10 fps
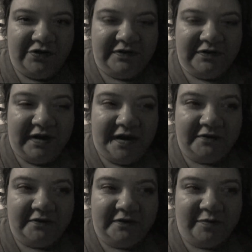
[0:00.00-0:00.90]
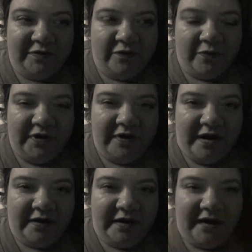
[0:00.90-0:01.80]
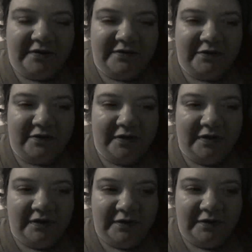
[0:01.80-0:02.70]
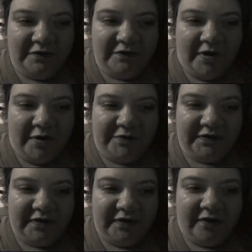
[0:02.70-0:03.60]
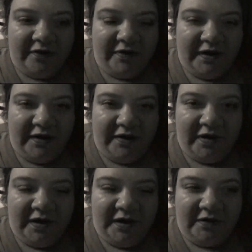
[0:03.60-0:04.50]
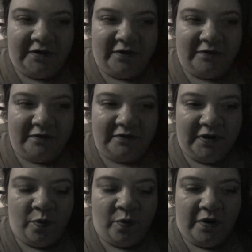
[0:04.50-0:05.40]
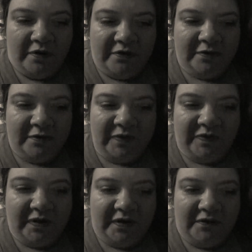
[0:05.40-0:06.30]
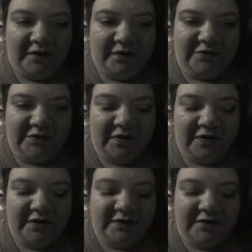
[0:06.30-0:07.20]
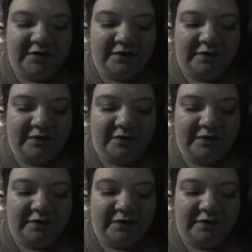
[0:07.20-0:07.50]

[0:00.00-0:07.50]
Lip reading: had since before he got cancer. So I was thinking, okay, great, it worked. But then he started to